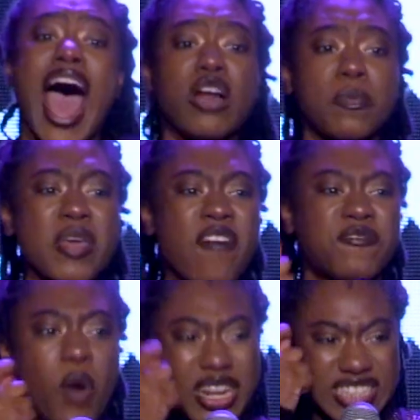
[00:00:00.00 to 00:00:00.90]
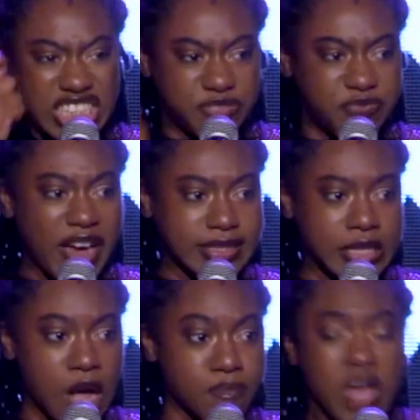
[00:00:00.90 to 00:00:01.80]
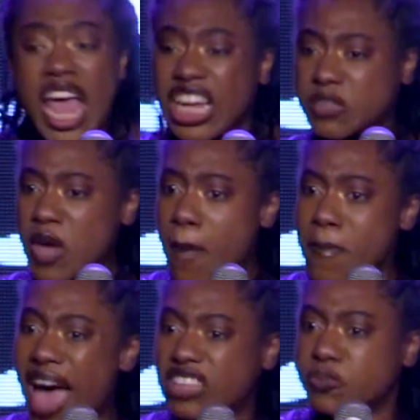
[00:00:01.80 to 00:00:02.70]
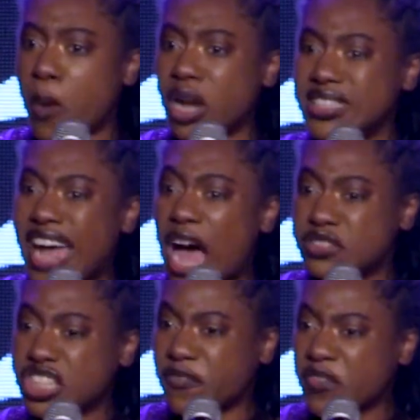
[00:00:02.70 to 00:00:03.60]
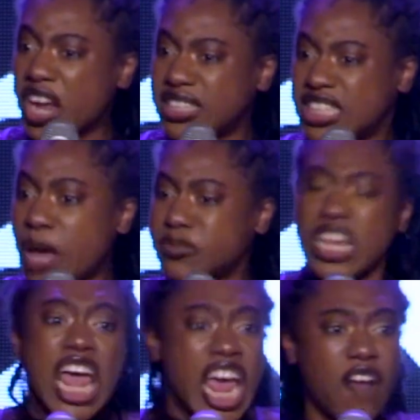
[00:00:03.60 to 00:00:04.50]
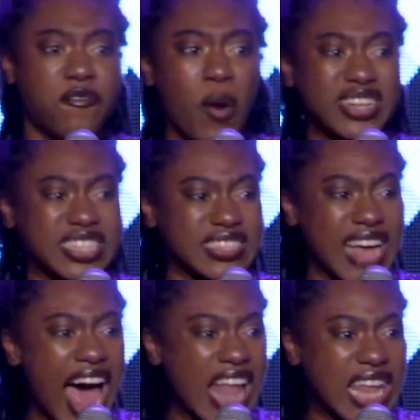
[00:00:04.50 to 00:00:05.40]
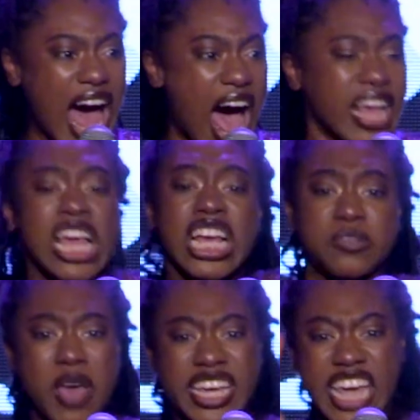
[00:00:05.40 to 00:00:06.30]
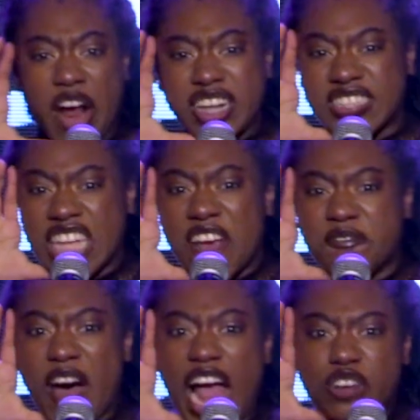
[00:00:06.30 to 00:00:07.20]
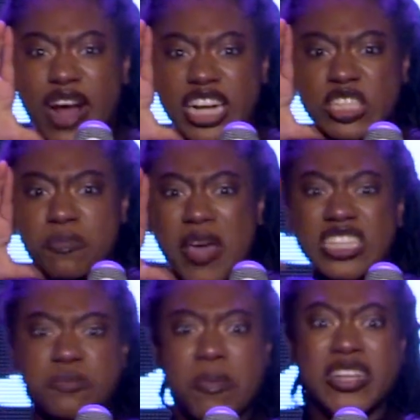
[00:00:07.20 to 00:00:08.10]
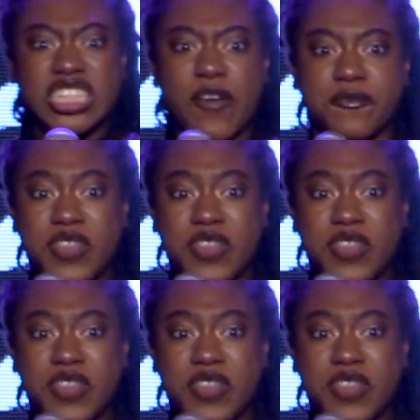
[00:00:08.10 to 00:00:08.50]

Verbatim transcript: How to be a voiceless victim is to be a match burnt down to the fingertips, and a voiceless ally is to be a kerosene firecracker speed spit to the